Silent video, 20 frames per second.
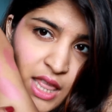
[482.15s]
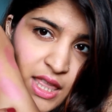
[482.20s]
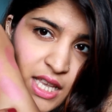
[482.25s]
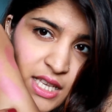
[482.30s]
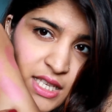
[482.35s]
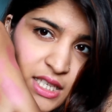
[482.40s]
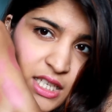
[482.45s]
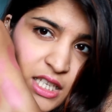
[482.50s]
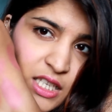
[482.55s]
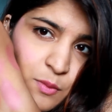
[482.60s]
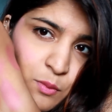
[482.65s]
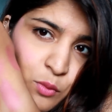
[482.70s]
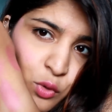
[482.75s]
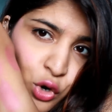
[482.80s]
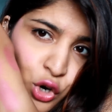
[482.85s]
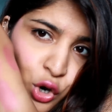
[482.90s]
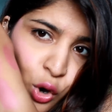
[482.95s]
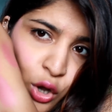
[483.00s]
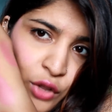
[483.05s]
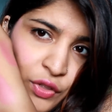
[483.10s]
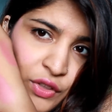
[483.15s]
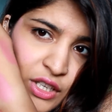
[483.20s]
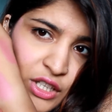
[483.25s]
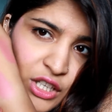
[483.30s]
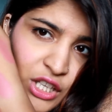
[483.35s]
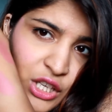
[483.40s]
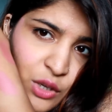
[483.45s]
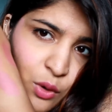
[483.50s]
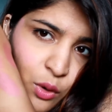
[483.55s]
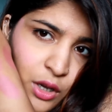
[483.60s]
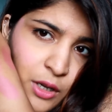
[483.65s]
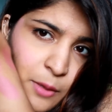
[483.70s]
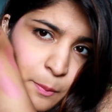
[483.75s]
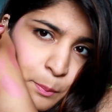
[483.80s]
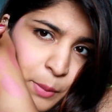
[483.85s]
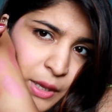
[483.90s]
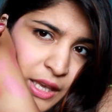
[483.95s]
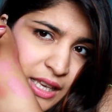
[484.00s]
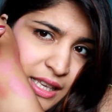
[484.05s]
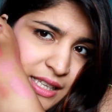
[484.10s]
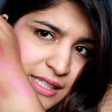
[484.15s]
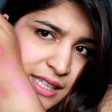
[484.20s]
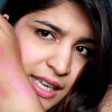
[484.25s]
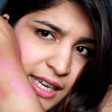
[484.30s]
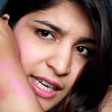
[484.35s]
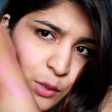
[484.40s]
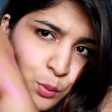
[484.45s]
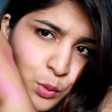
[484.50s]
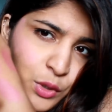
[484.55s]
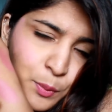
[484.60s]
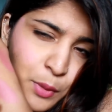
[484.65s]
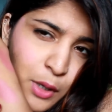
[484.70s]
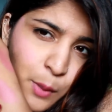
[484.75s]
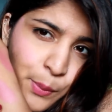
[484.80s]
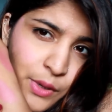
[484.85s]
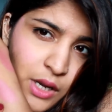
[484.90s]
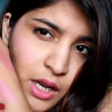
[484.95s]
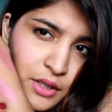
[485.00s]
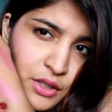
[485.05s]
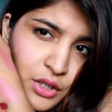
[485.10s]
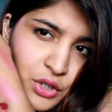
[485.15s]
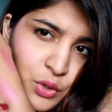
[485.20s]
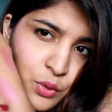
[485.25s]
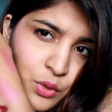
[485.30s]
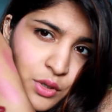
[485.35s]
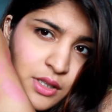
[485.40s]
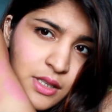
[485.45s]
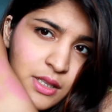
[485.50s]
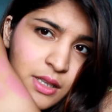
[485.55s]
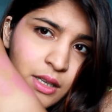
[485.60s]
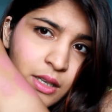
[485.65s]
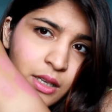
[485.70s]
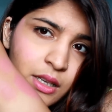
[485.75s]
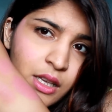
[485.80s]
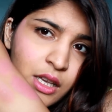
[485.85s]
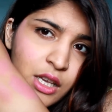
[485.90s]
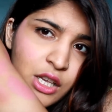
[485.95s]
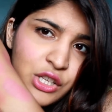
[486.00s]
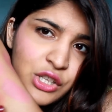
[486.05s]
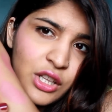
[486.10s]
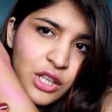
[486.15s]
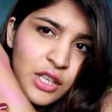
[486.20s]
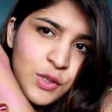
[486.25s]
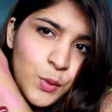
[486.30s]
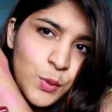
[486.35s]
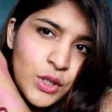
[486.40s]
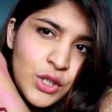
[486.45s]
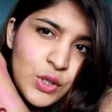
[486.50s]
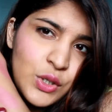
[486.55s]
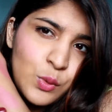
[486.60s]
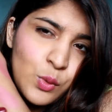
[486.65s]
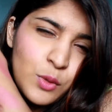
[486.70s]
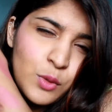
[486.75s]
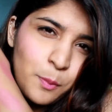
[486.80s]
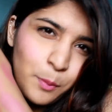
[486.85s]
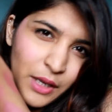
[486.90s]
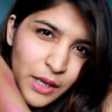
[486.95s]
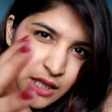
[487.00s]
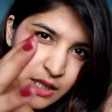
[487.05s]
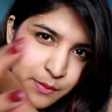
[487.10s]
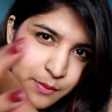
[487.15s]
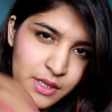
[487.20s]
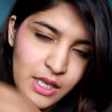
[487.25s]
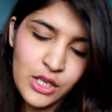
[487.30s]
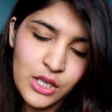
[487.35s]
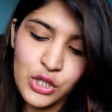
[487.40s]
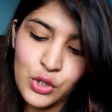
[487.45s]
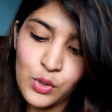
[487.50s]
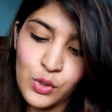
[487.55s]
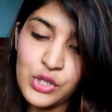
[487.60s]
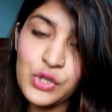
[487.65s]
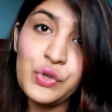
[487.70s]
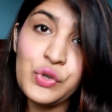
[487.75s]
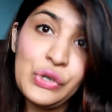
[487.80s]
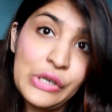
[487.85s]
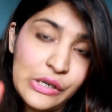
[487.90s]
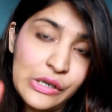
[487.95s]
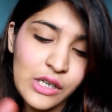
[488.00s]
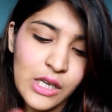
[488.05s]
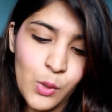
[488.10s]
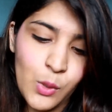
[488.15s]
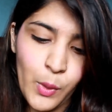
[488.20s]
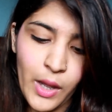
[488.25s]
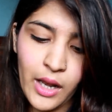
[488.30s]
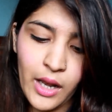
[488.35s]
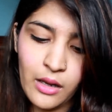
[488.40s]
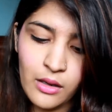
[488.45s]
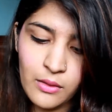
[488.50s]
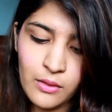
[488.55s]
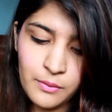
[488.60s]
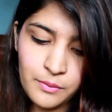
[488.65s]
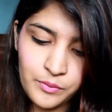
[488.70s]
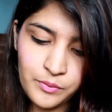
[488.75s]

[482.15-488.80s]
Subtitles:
This is more on the neon pink side with purple undertones. So this would suit medium skin tones really well.